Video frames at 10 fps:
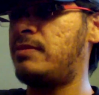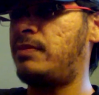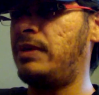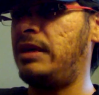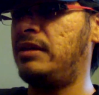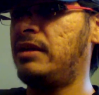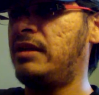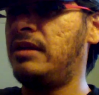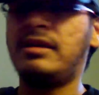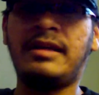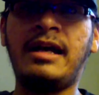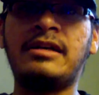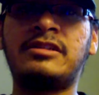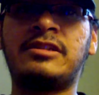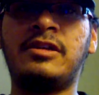But yeah,
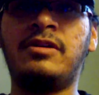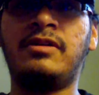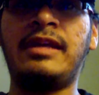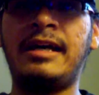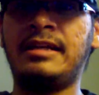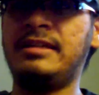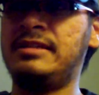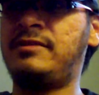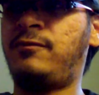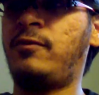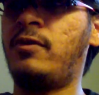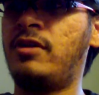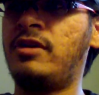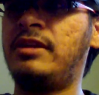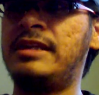so that is
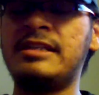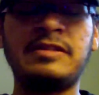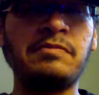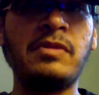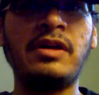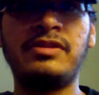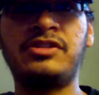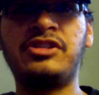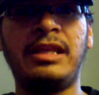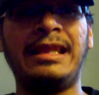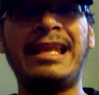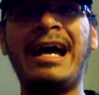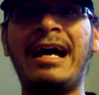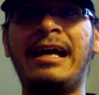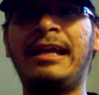for this month's
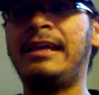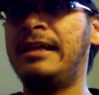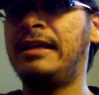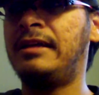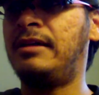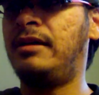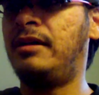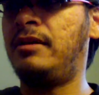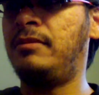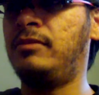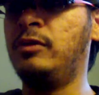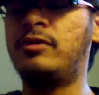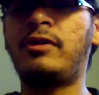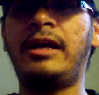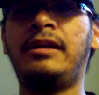July Loot
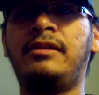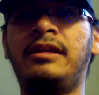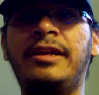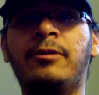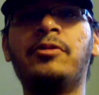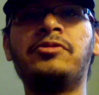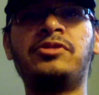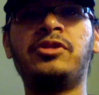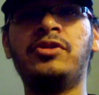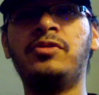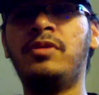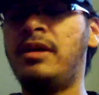Crate Heroes 2.